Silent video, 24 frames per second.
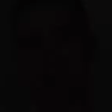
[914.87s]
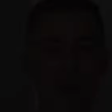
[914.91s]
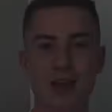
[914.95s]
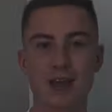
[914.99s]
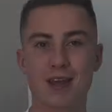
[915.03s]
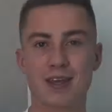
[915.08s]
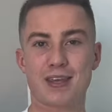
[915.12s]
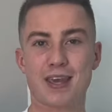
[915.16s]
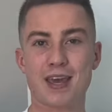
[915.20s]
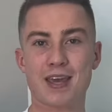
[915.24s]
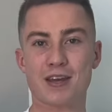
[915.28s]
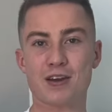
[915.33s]

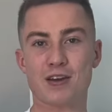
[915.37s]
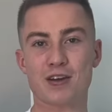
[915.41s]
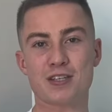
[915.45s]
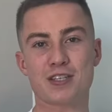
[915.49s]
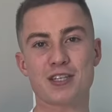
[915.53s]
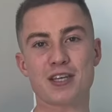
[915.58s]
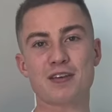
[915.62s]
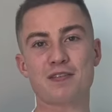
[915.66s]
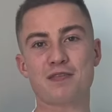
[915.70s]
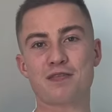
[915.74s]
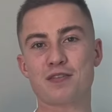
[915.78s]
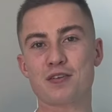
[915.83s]
yeah guys
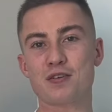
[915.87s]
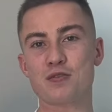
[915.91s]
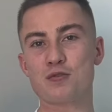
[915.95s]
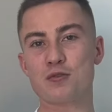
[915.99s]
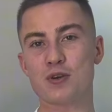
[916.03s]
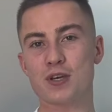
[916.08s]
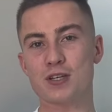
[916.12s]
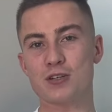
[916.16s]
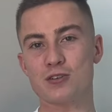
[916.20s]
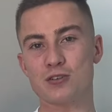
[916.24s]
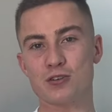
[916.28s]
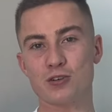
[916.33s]
if you
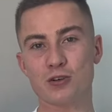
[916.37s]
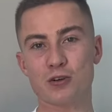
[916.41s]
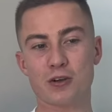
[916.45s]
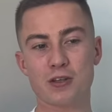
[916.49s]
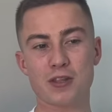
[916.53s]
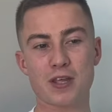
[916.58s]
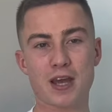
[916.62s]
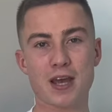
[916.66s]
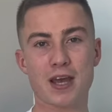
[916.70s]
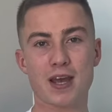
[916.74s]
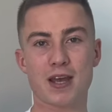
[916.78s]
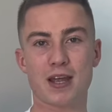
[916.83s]
enjoy
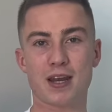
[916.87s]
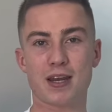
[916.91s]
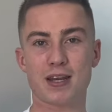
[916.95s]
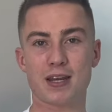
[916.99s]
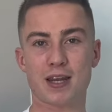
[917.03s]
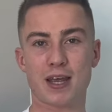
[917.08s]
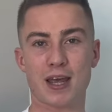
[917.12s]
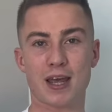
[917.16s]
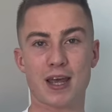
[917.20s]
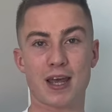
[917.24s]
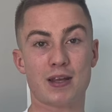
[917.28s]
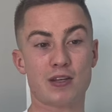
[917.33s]
that
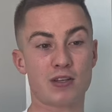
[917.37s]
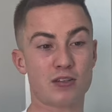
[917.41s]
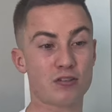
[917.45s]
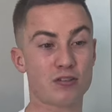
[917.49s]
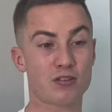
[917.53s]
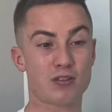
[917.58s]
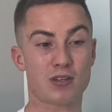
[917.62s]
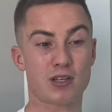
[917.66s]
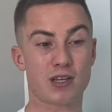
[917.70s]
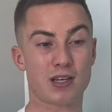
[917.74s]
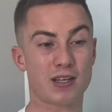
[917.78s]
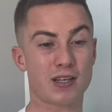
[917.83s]
uh,
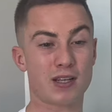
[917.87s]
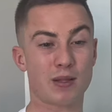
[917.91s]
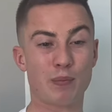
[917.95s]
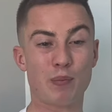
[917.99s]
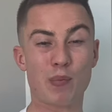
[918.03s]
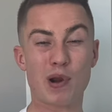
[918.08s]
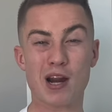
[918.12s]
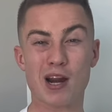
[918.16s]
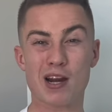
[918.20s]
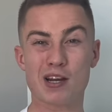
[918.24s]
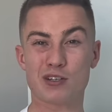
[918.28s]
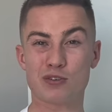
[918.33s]
just little
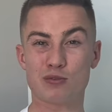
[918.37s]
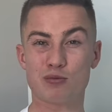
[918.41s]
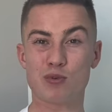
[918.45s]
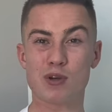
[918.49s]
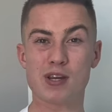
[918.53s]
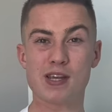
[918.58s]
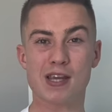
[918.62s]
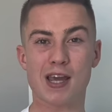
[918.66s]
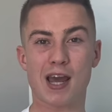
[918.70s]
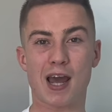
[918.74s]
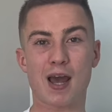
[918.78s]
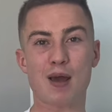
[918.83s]
march
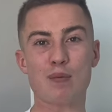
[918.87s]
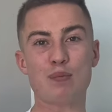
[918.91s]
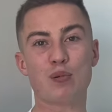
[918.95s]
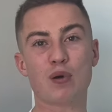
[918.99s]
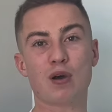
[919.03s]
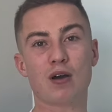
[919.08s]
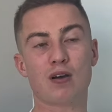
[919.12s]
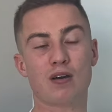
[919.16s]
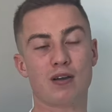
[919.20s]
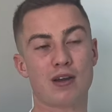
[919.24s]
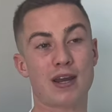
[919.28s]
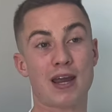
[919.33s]
recap
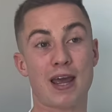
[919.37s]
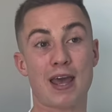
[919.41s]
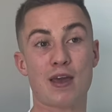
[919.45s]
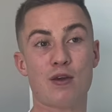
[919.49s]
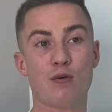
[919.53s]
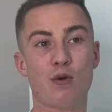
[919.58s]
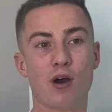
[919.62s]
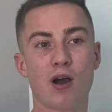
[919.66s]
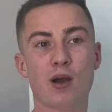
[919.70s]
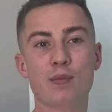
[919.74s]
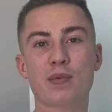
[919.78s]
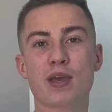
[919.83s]
on
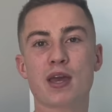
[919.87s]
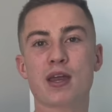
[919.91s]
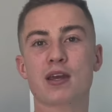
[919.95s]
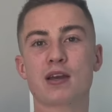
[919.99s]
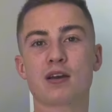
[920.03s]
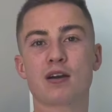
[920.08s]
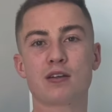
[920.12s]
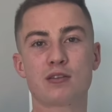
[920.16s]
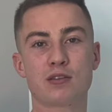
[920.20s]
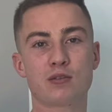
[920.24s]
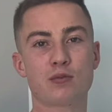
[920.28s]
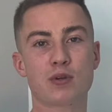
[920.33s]
how i'm getting
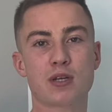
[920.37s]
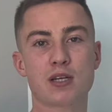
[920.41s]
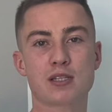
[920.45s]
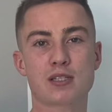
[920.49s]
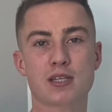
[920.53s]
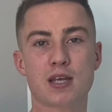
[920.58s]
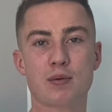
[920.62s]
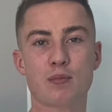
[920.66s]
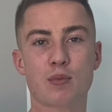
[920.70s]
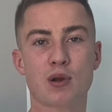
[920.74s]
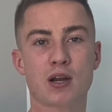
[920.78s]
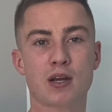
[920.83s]
on the real
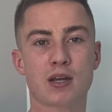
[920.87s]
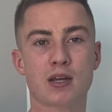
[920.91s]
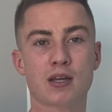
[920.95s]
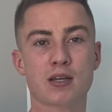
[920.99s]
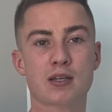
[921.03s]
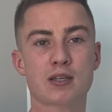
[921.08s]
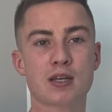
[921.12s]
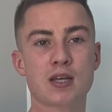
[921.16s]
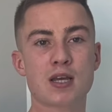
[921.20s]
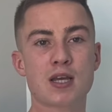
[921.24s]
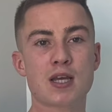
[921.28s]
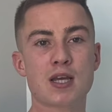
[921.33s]
estate market
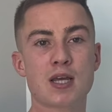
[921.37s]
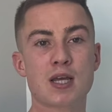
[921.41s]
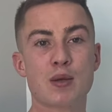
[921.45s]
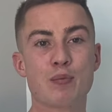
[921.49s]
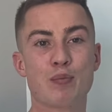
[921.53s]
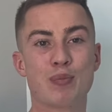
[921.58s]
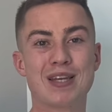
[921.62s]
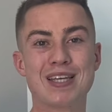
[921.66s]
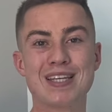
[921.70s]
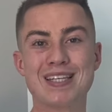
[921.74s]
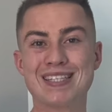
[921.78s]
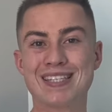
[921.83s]

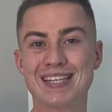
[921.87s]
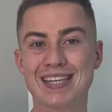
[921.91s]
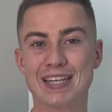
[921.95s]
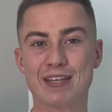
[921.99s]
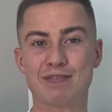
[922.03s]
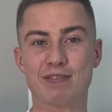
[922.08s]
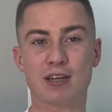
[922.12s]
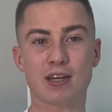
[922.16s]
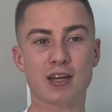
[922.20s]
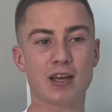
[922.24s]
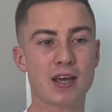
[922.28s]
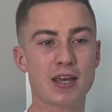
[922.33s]
please leave
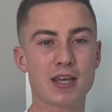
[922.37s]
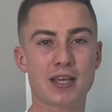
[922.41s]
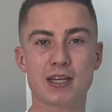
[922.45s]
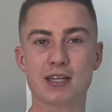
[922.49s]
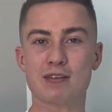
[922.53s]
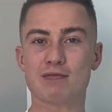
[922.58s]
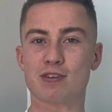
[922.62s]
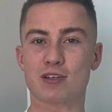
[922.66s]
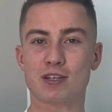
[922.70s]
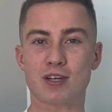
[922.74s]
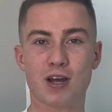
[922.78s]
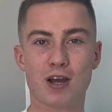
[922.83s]
a like
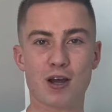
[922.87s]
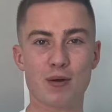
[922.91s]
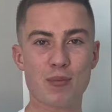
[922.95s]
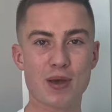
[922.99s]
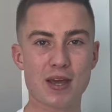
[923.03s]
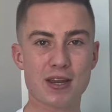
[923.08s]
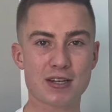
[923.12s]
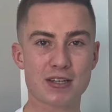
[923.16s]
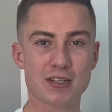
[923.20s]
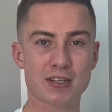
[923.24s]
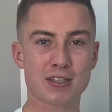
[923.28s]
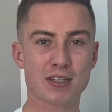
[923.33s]
leave a
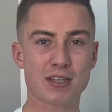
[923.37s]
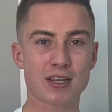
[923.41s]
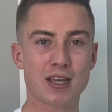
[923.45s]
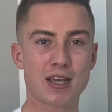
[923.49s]
comment